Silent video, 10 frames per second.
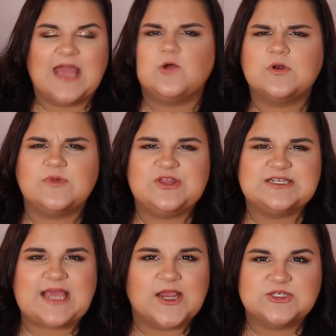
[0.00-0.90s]
I don't want to read the
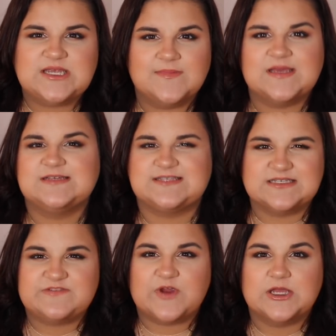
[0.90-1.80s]
entire statement because it
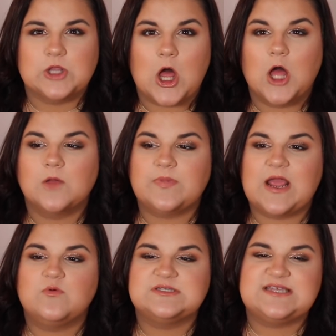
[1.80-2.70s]
is very long, but
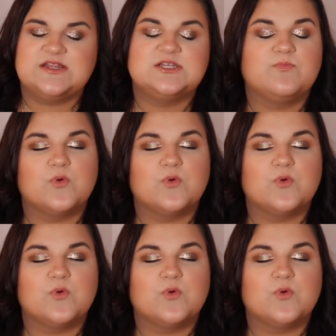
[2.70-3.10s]
I will say the